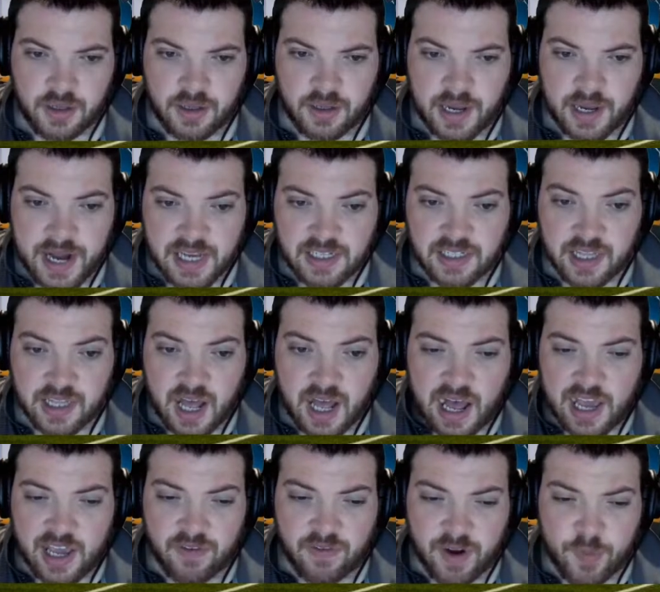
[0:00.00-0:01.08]
and that's at the
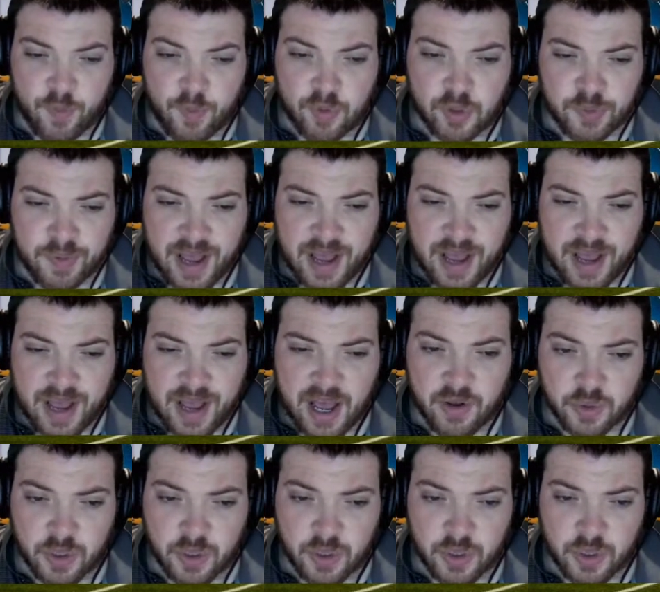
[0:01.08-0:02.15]
height of Liverpool's power as
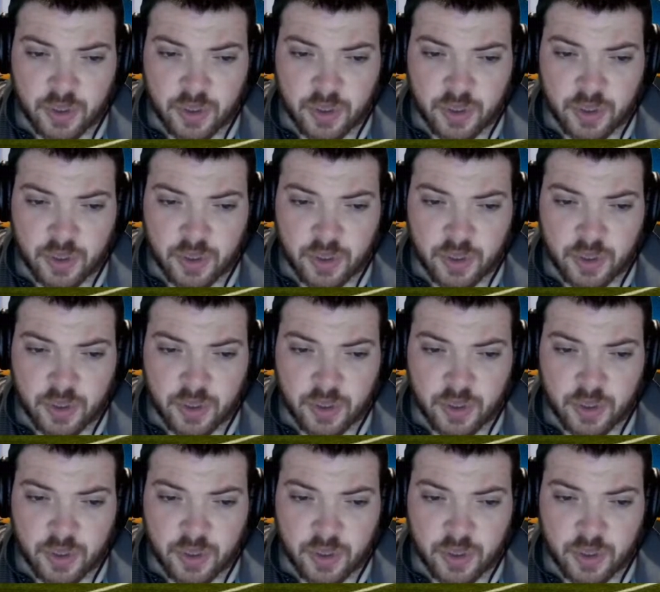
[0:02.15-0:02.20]
well.